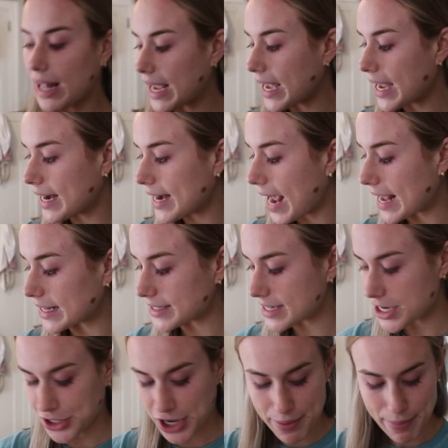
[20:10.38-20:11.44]
And at
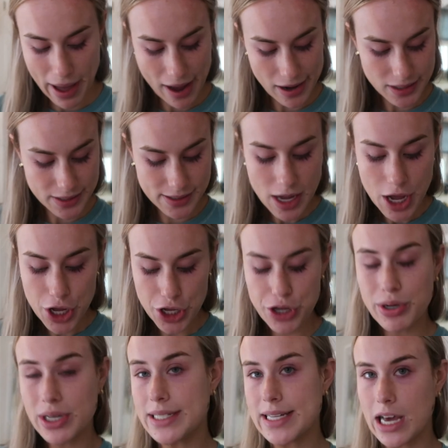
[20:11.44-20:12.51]
TJ Maxx,
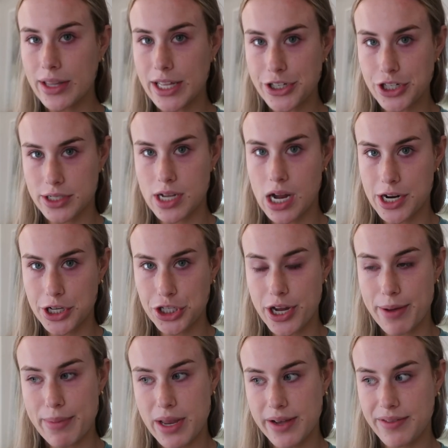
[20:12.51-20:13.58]
you could tell they just got a
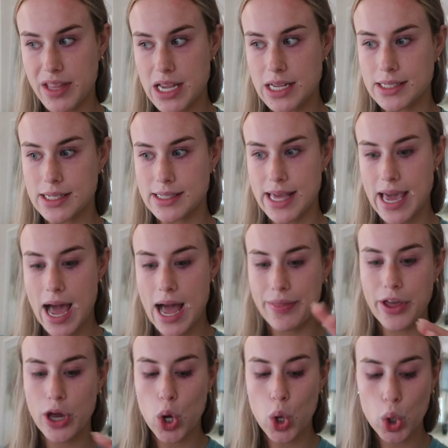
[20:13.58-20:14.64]
shipment of these because they
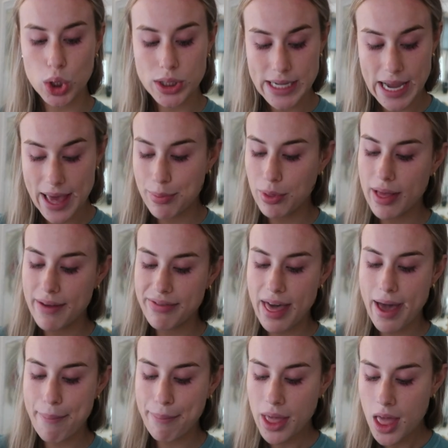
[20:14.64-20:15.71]
had like a whole table of
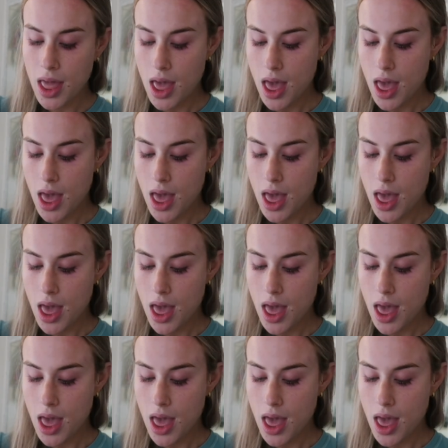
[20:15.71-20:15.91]
them.